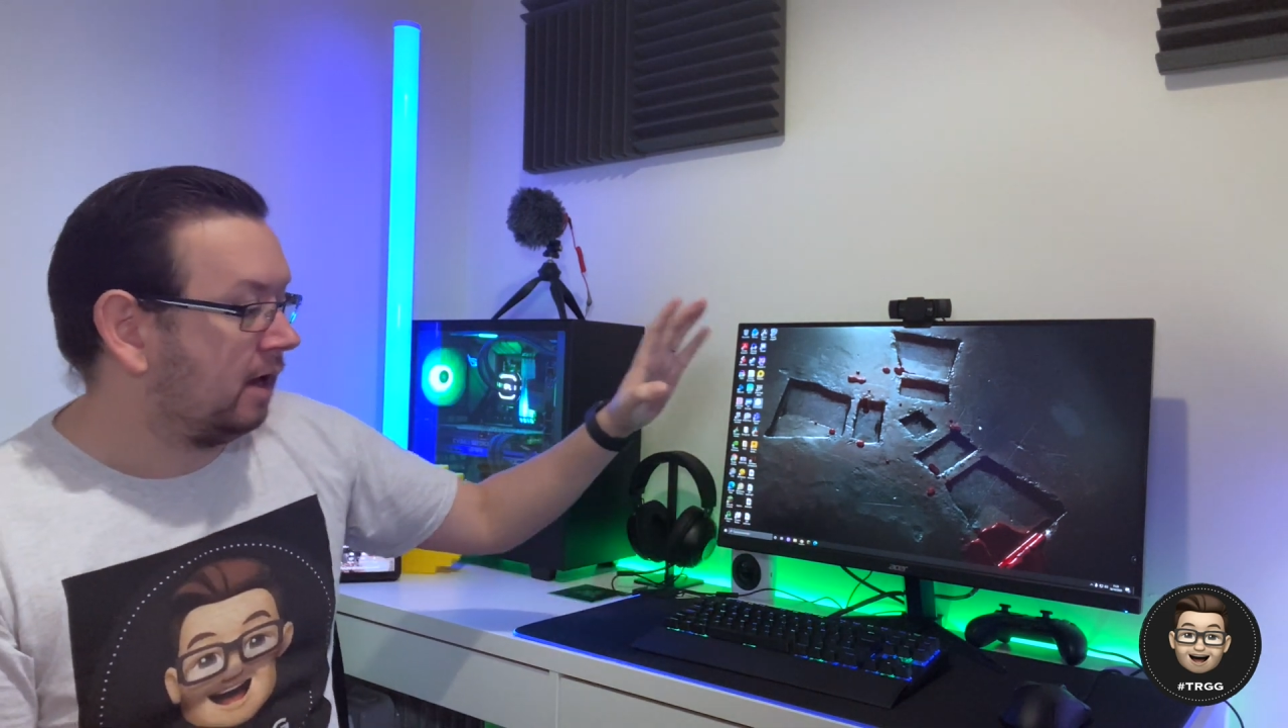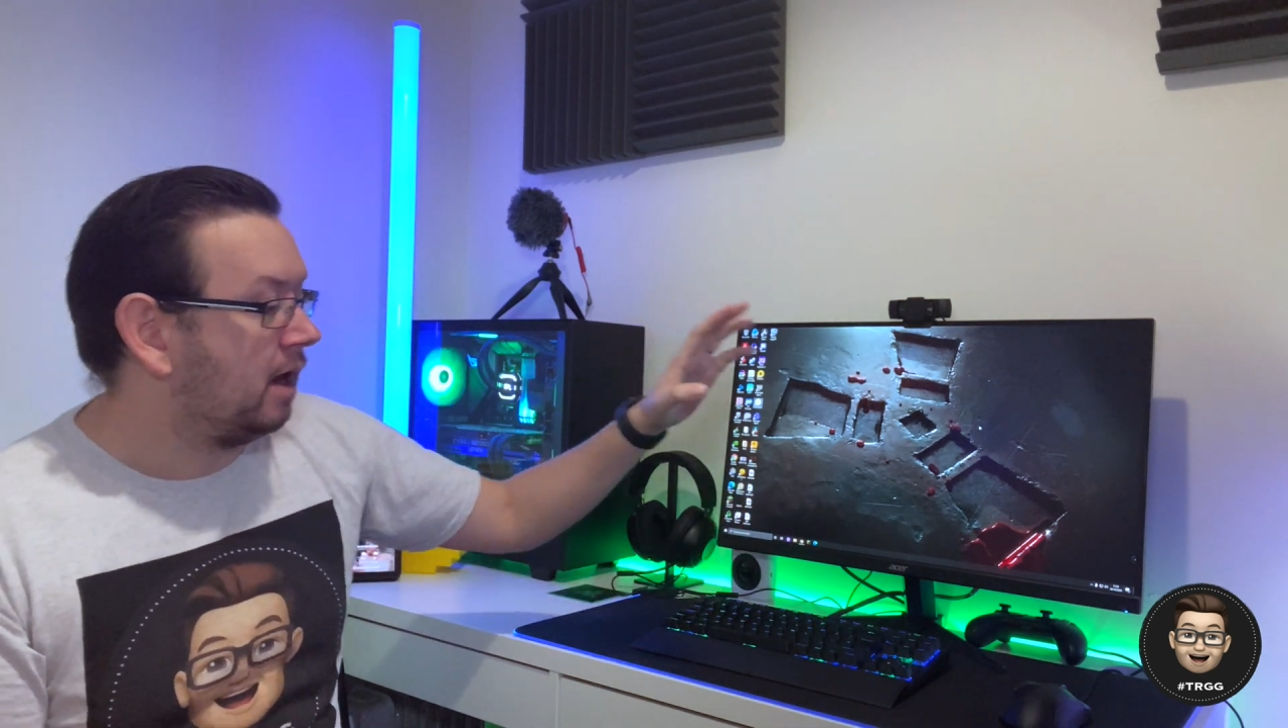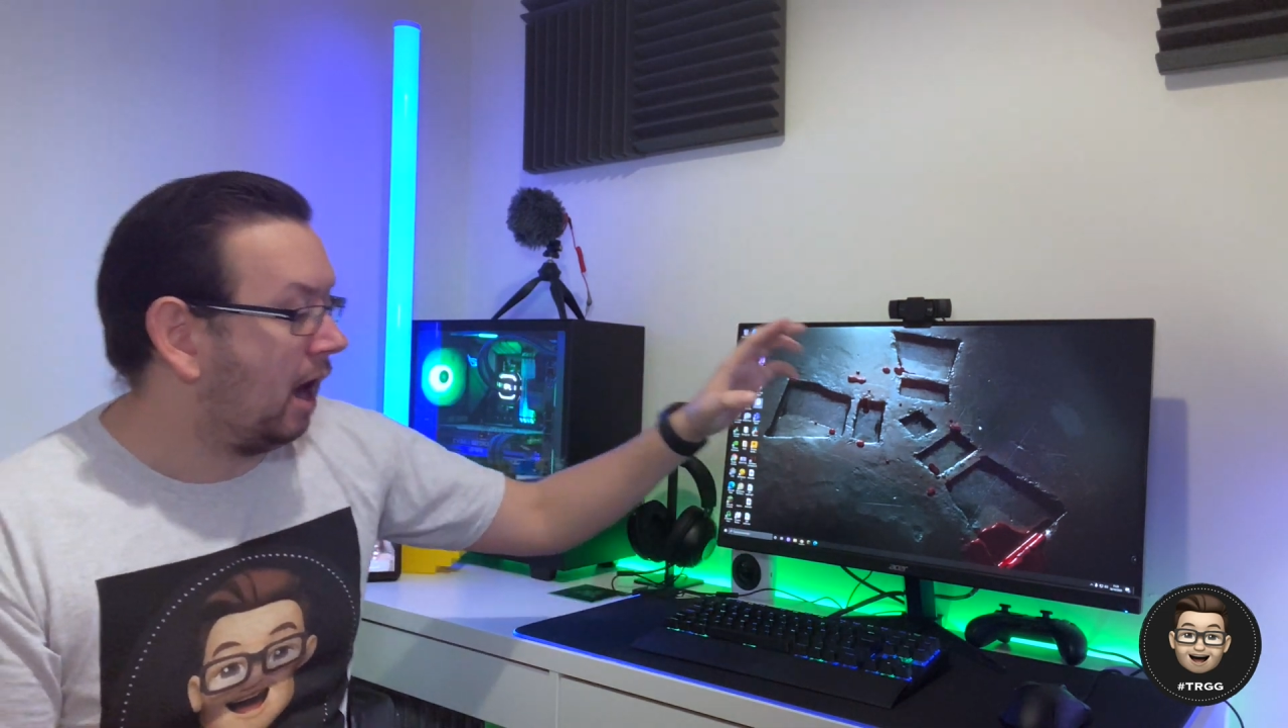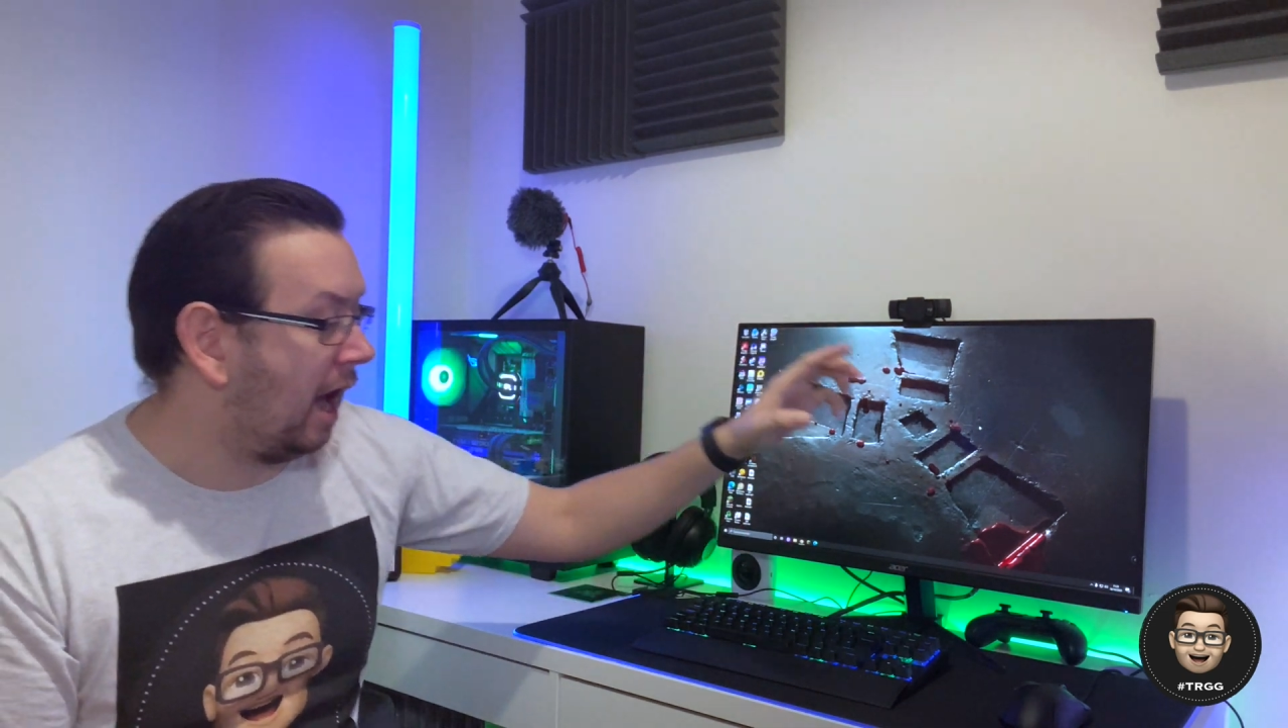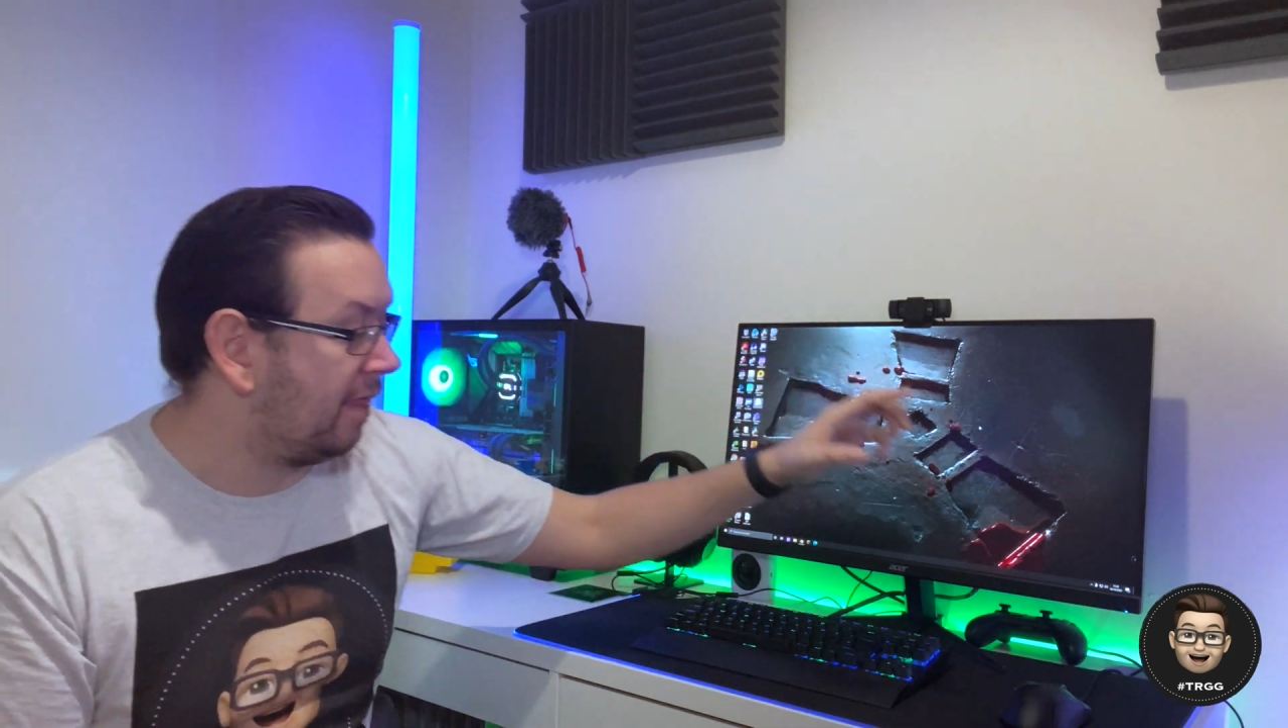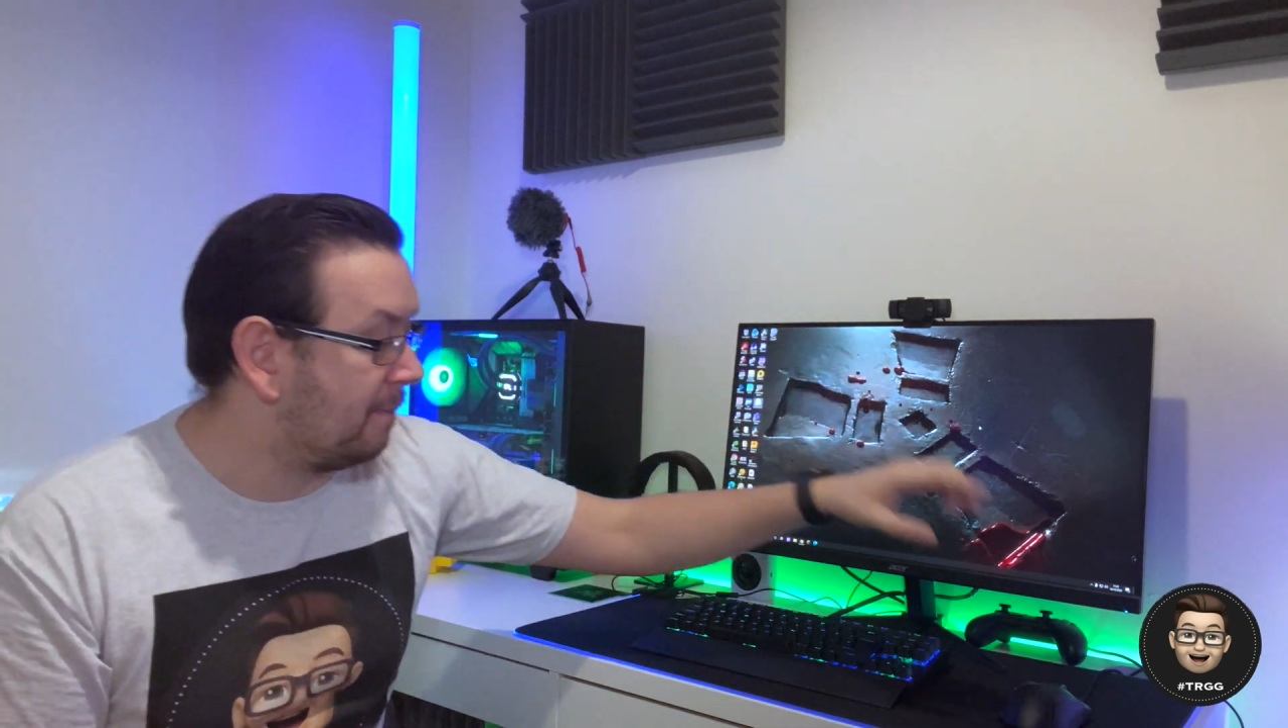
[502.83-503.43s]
The